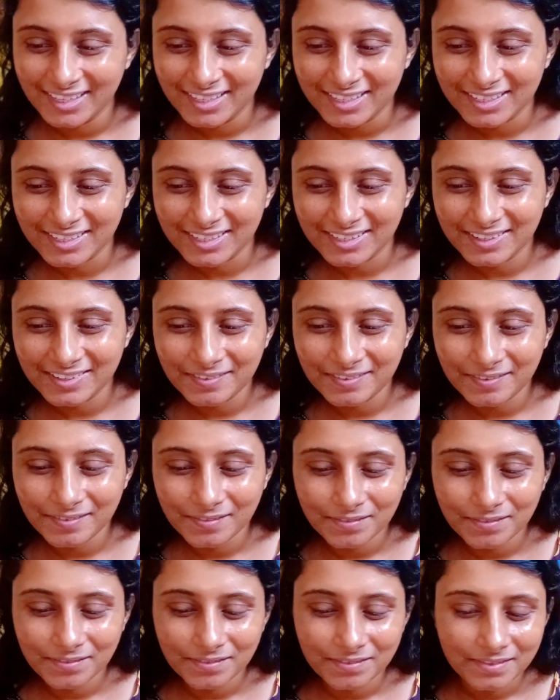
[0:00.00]
you know
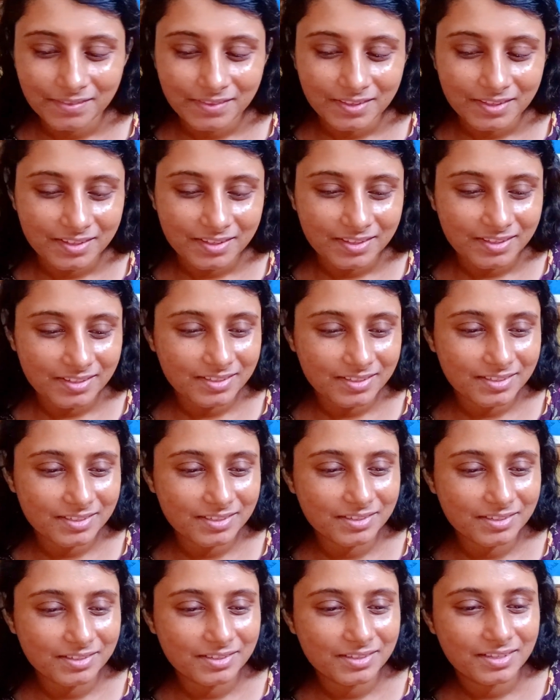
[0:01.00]

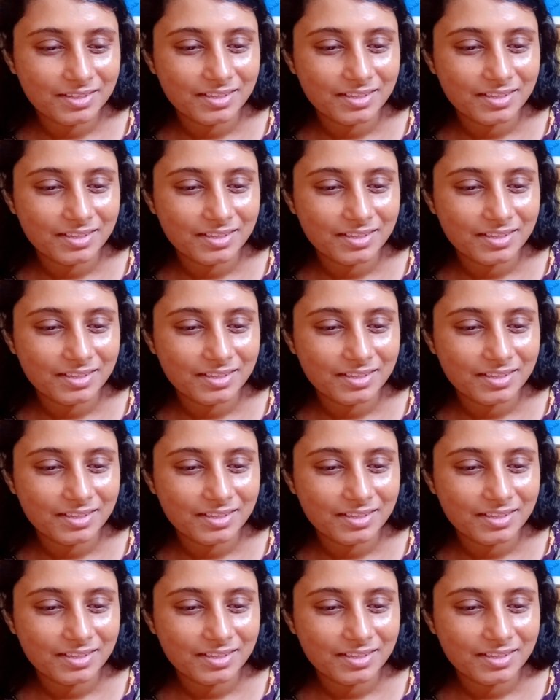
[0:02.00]
so,